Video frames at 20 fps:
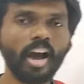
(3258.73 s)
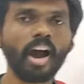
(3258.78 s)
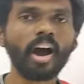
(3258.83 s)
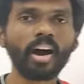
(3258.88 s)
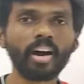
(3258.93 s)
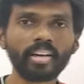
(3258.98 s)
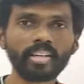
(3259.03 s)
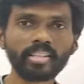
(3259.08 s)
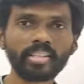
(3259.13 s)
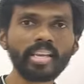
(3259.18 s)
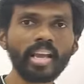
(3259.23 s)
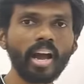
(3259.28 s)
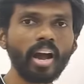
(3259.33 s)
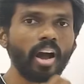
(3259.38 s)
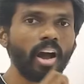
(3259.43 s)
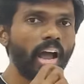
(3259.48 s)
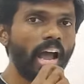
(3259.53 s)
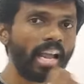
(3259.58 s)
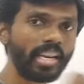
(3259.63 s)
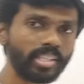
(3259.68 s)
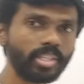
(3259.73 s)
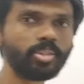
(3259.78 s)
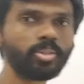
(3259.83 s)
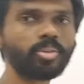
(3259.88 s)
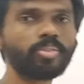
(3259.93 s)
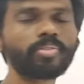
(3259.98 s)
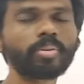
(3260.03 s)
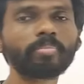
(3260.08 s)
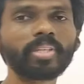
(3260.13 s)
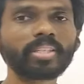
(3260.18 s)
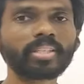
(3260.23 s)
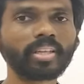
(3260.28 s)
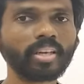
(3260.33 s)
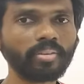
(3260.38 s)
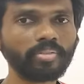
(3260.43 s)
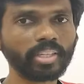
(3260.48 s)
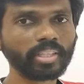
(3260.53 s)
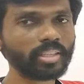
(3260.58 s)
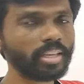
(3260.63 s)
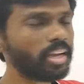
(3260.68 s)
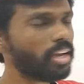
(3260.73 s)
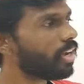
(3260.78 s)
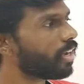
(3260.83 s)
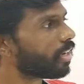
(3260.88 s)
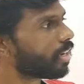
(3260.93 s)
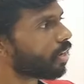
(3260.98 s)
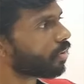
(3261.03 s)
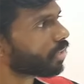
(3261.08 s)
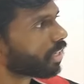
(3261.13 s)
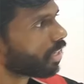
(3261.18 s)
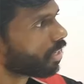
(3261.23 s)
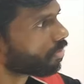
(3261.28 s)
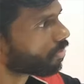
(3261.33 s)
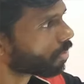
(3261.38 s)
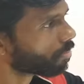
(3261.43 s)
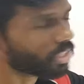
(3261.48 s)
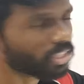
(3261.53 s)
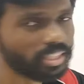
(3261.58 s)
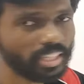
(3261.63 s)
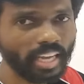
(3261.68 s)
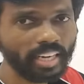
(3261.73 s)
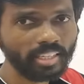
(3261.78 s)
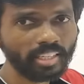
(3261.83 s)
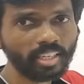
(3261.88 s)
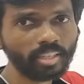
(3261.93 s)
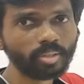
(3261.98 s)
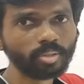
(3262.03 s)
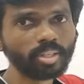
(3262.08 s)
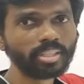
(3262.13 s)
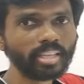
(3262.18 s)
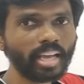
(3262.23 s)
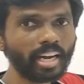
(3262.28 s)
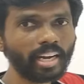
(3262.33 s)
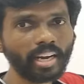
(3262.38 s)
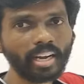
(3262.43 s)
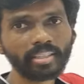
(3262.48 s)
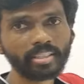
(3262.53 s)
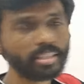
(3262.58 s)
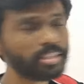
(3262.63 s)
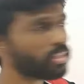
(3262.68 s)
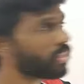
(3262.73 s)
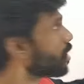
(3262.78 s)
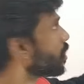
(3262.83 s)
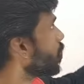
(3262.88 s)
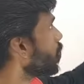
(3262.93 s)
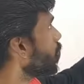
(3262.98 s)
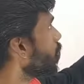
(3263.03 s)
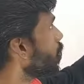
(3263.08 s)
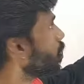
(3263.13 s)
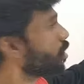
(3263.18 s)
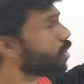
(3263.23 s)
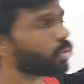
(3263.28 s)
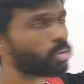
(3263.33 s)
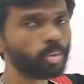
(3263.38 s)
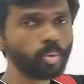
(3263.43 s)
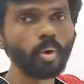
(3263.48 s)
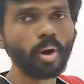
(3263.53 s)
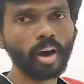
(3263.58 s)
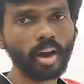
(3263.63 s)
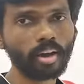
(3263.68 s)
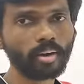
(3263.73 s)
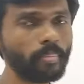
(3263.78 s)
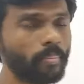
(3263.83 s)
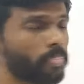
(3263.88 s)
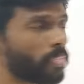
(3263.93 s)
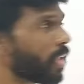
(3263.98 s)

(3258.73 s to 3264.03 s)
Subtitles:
R is the altitude from the surface. Now here from the center to the satellite, the distance is 2r.